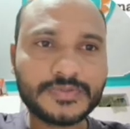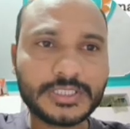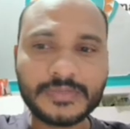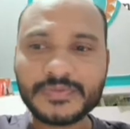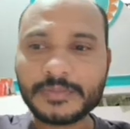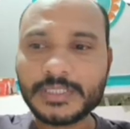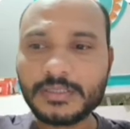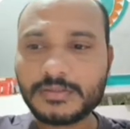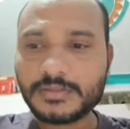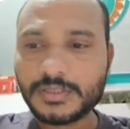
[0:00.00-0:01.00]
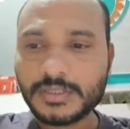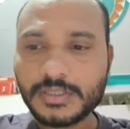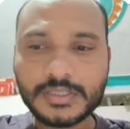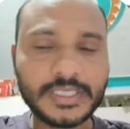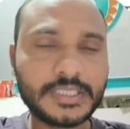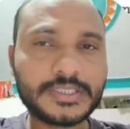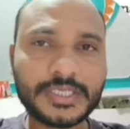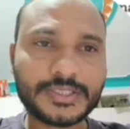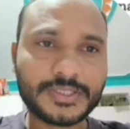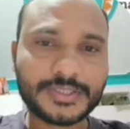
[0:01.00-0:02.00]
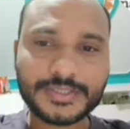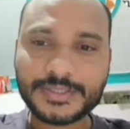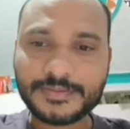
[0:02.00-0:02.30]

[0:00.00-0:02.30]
is from the cell structures,